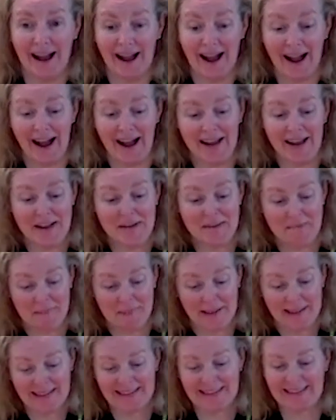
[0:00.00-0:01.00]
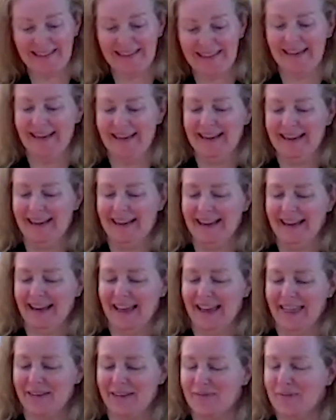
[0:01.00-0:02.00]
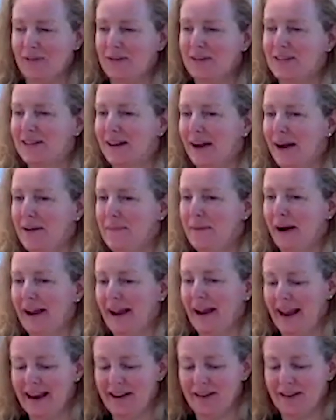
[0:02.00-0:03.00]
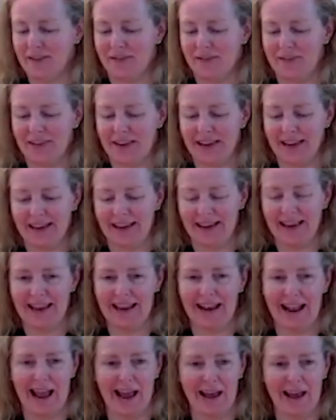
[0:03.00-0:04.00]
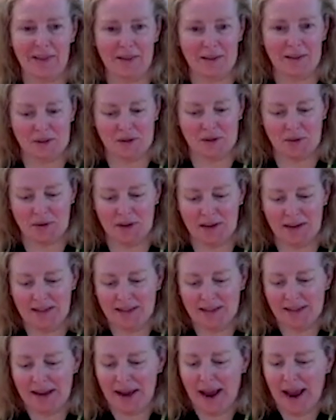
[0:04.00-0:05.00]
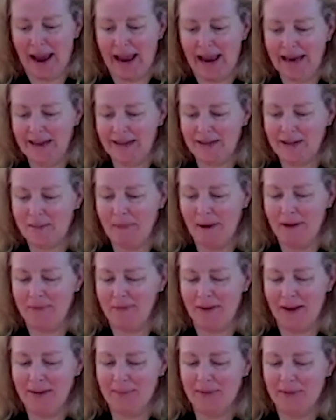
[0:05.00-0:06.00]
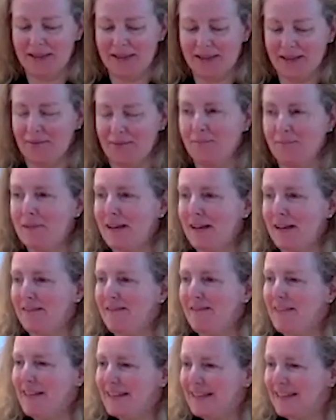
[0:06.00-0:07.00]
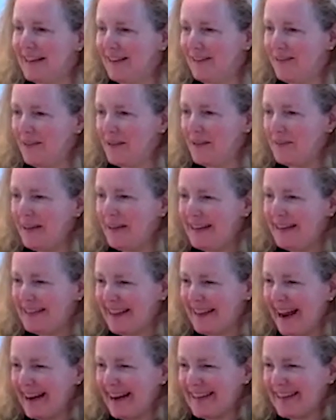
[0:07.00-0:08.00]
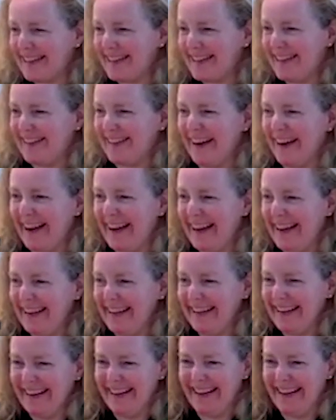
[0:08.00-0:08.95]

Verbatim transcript: I admit, the first time I ate a fig in Athens, Greece, it took my family some convincing for me to actually try it.